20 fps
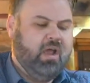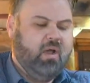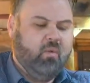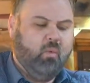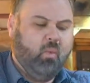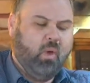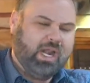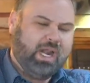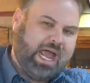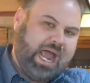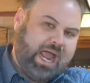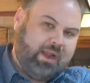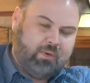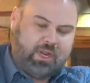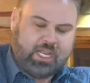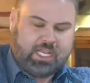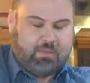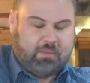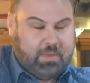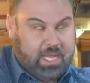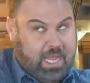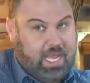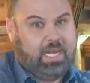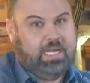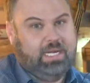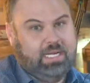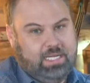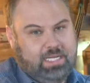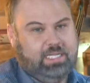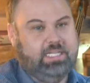What I
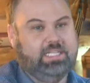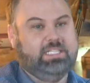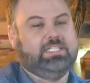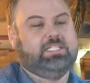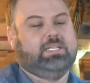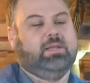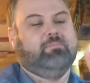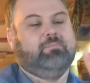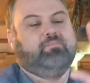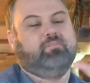recommend is